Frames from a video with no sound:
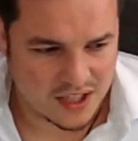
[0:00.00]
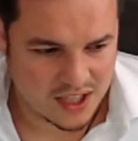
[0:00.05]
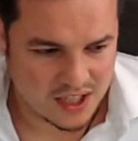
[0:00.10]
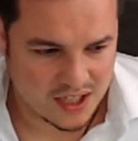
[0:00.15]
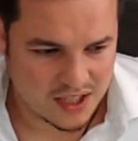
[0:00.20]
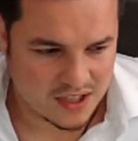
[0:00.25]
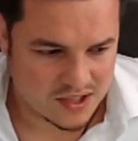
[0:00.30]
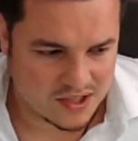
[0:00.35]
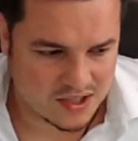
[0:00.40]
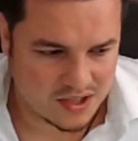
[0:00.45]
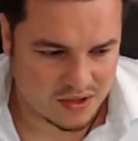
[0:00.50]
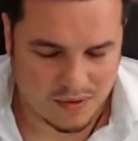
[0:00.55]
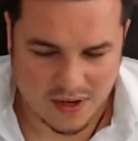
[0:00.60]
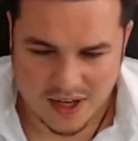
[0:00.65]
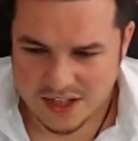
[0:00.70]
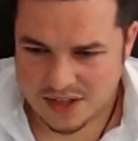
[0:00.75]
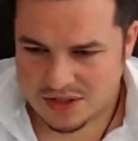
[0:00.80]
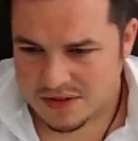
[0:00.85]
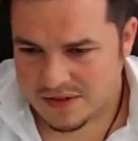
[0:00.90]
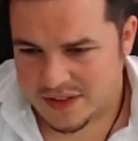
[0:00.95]
So why
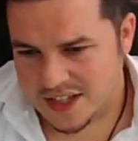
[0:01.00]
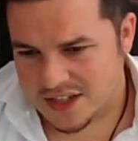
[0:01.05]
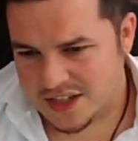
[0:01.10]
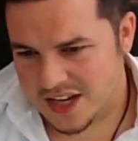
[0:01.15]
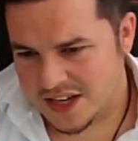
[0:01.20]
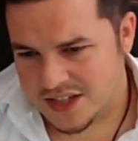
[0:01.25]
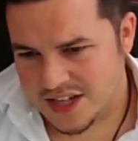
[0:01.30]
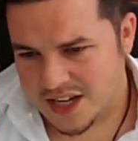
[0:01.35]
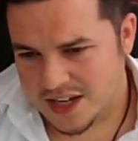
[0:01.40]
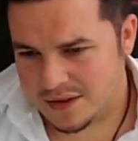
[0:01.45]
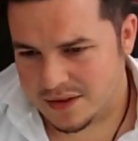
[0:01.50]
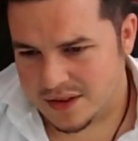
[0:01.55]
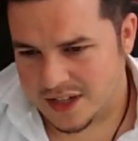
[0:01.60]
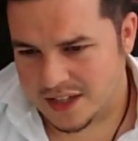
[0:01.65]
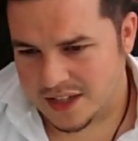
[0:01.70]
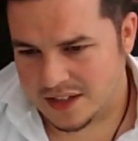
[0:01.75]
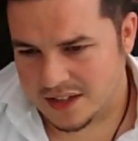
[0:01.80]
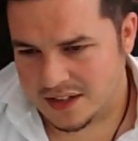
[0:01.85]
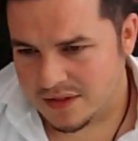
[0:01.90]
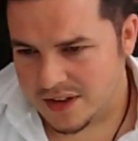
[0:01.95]
should they change
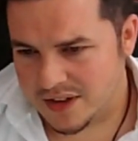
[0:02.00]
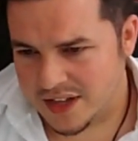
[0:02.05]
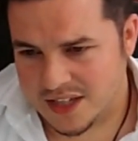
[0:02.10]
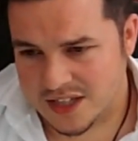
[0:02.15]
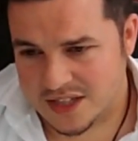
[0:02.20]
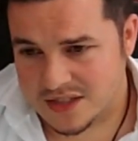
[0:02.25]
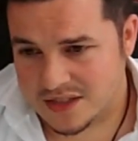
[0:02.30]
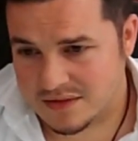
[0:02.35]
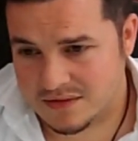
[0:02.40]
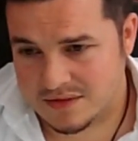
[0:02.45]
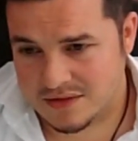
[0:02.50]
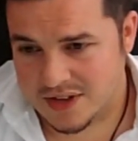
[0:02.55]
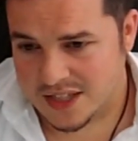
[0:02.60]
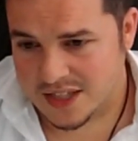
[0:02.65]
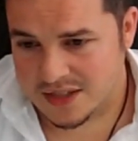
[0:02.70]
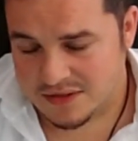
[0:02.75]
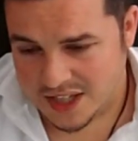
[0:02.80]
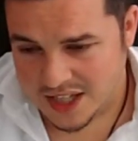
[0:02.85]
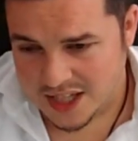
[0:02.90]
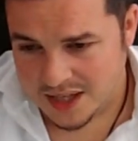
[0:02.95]
anything? You know, they just try
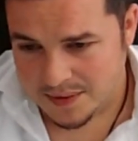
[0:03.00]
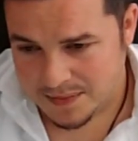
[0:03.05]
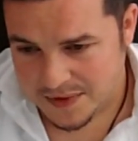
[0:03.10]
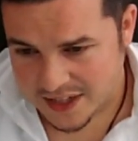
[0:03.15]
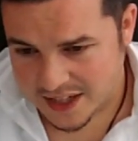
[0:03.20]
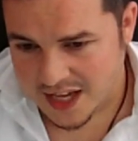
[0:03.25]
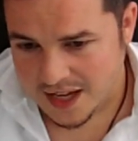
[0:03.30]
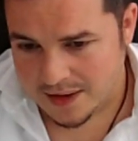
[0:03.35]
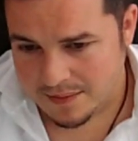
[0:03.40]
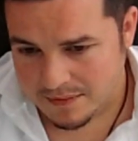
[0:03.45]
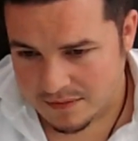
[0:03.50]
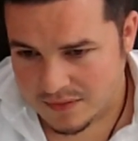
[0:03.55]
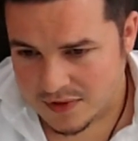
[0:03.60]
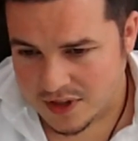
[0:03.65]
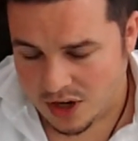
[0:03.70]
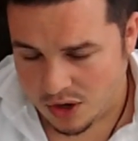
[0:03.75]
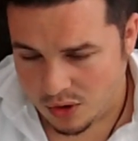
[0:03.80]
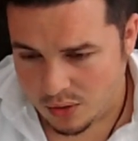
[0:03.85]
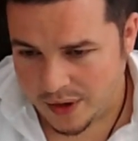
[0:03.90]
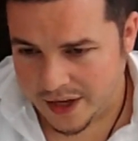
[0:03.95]
to keep the game
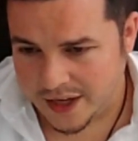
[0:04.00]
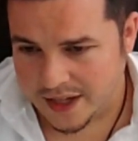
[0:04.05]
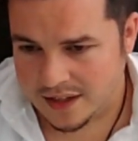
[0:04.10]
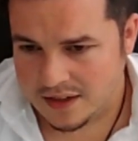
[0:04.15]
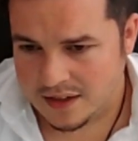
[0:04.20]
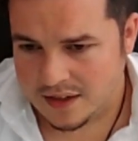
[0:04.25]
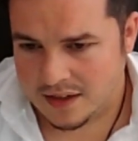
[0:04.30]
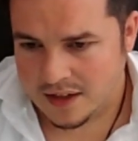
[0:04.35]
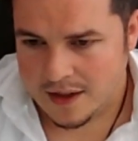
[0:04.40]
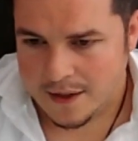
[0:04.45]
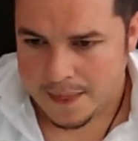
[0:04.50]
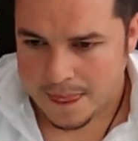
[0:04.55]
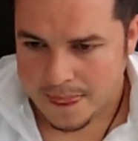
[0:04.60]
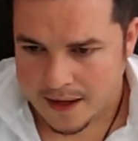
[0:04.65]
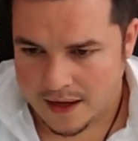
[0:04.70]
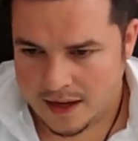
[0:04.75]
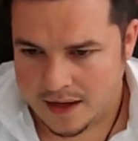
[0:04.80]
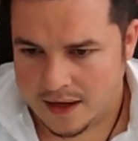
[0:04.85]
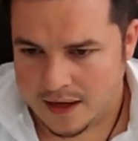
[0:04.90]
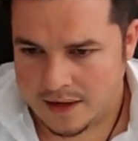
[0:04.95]
going.
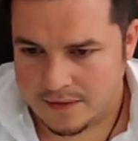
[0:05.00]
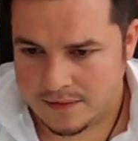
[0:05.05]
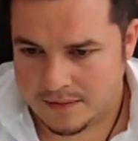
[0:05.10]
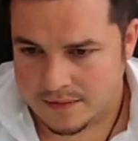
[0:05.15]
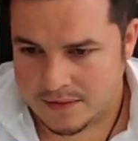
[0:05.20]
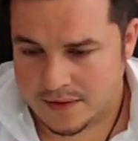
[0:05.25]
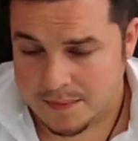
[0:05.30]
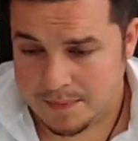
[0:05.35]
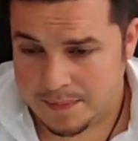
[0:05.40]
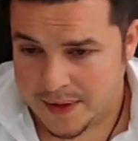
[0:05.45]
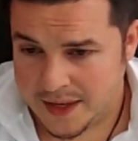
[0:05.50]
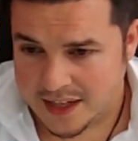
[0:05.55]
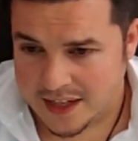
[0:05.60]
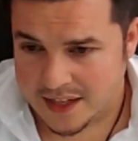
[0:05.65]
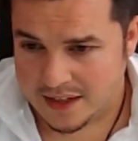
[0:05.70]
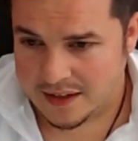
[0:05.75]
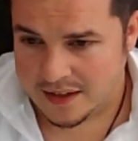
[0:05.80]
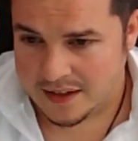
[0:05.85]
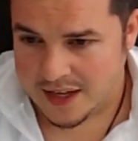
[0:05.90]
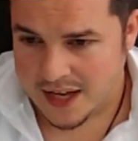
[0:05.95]
The
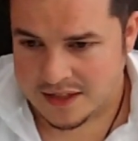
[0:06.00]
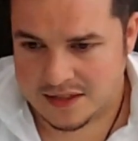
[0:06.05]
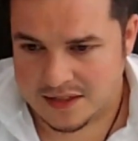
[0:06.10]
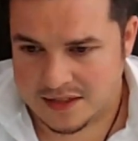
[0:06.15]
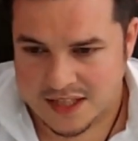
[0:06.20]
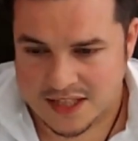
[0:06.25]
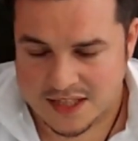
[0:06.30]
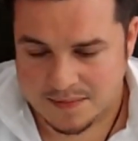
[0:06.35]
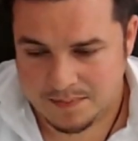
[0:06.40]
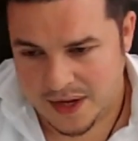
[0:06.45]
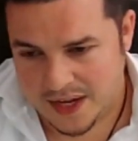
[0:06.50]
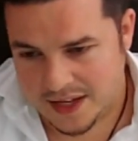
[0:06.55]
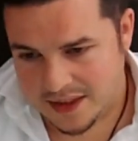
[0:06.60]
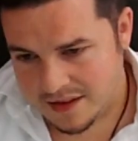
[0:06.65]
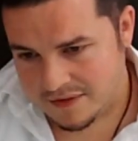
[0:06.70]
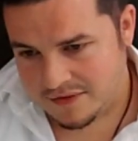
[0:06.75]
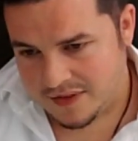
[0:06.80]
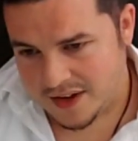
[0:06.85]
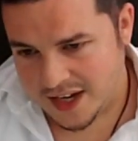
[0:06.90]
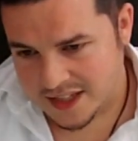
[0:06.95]
big entities pay their
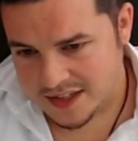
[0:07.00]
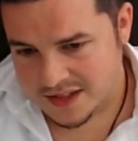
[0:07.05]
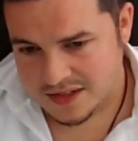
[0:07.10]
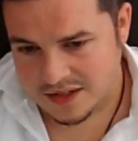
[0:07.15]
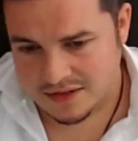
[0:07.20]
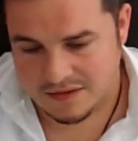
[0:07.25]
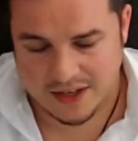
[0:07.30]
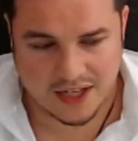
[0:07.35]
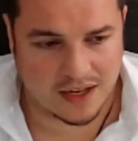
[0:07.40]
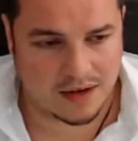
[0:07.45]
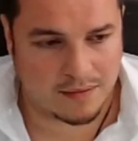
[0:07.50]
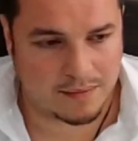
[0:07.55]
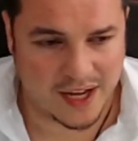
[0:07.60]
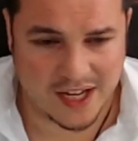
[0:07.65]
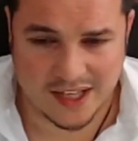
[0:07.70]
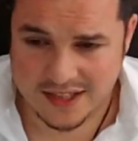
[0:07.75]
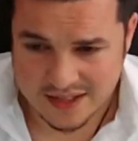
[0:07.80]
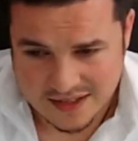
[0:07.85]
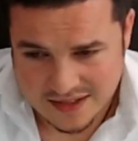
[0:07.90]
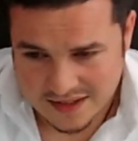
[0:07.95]
fines on a regular
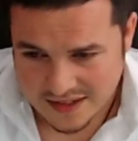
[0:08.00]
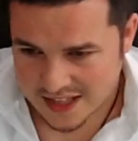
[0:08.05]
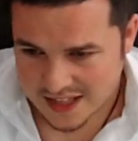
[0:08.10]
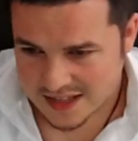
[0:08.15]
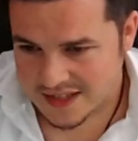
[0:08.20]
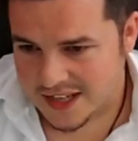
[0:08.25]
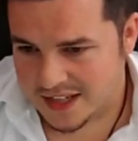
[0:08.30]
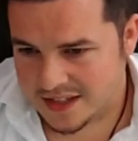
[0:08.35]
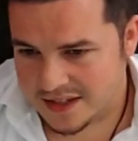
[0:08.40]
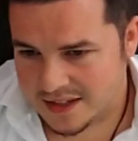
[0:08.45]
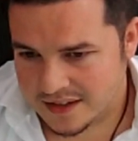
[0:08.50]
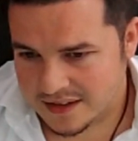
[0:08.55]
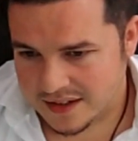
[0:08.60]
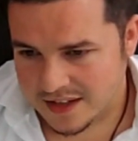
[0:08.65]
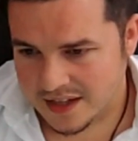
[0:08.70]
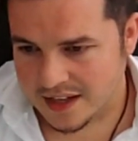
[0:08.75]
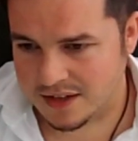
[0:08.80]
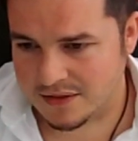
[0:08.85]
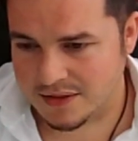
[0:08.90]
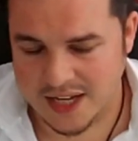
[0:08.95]
basis, and that's it.
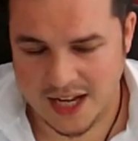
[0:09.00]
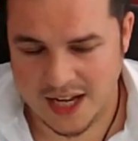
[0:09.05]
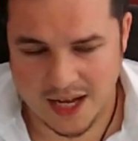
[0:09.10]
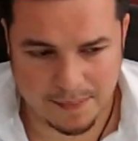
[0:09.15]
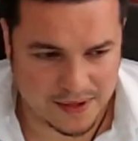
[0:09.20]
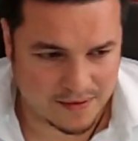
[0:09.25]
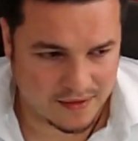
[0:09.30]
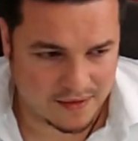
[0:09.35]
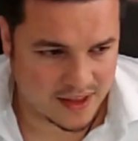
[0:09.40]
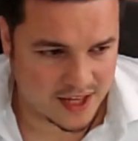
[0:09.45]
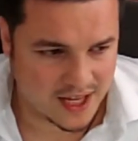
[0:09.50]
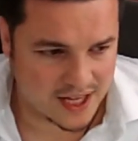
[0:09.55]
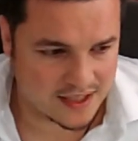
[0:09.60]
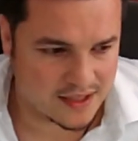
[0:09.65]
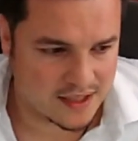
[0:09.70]
They're quite happy with that.